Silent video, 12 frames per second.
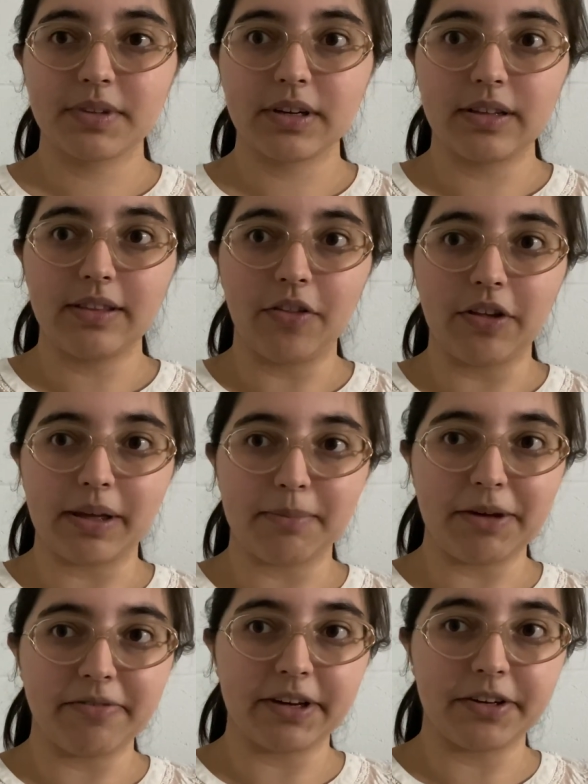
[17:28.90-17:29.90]
Now look at my
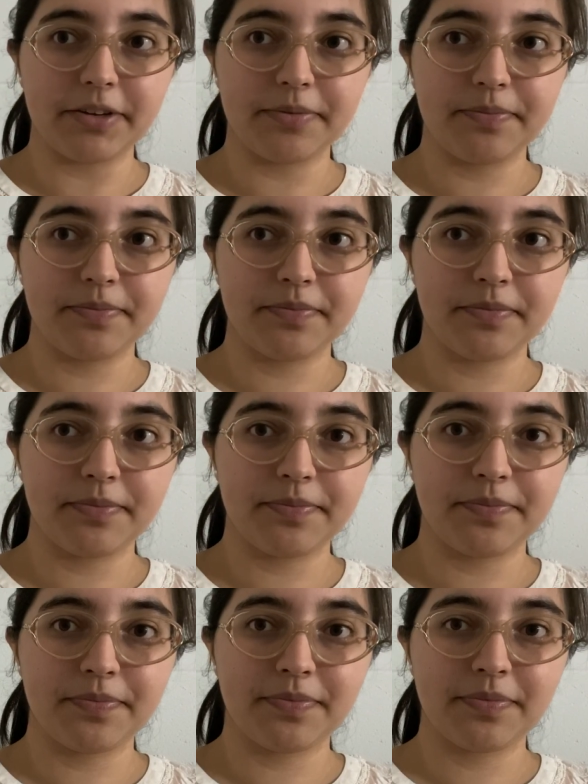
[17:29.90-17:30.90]
finger.
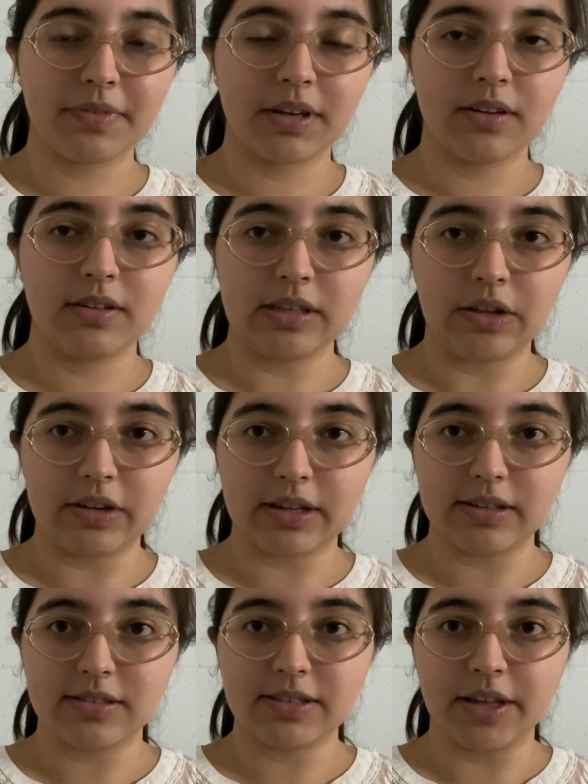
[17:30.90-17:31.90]
Now look at the
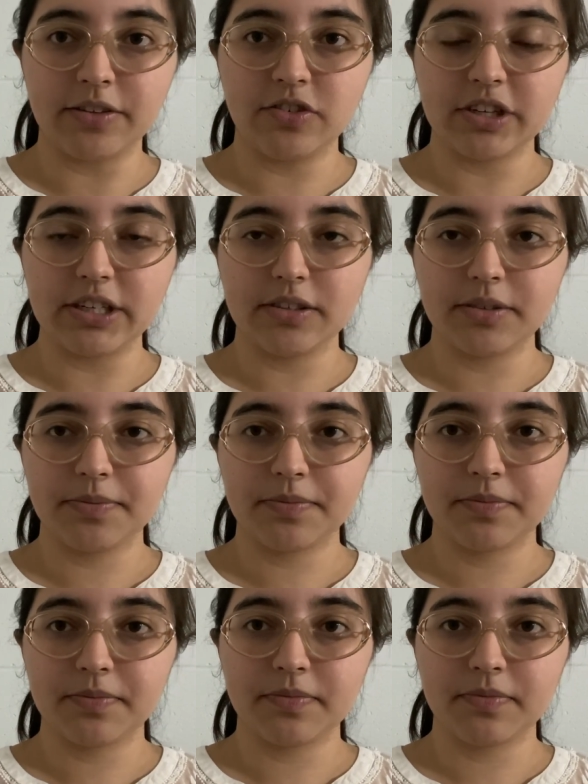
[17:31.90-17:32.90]
Snellen chart.
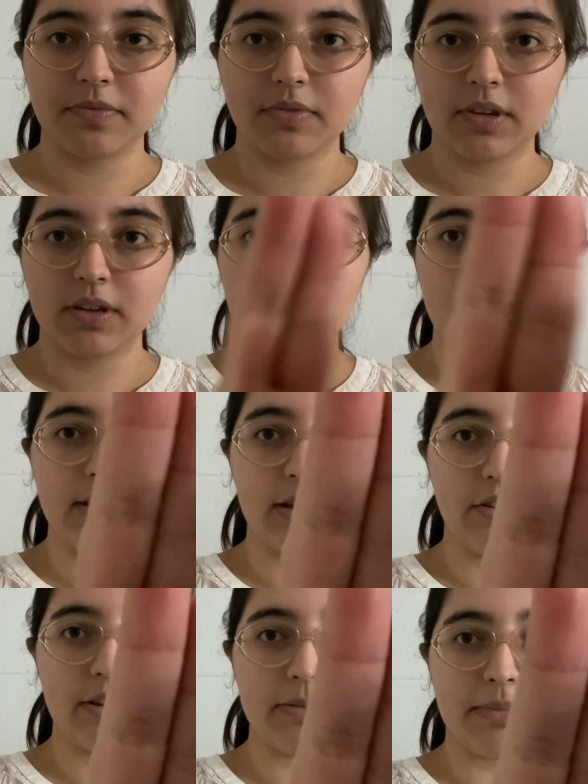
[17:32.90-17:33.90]
Now
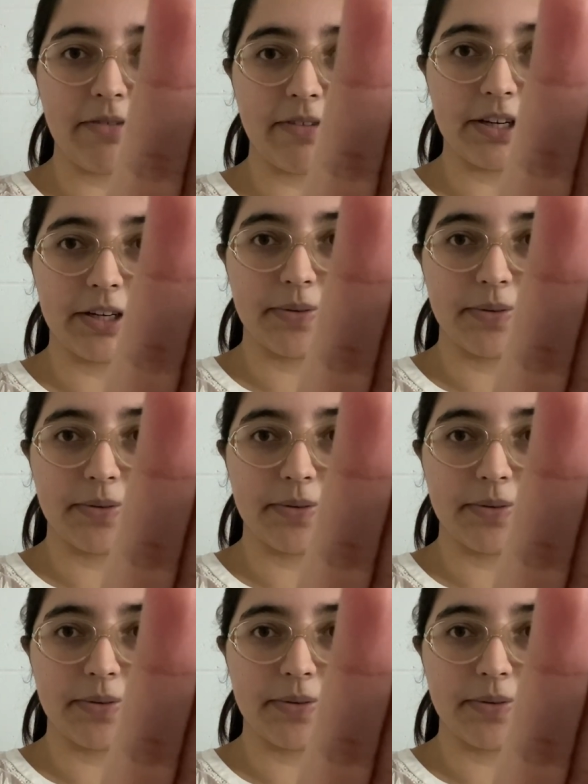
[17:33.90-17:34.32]
look at my finger.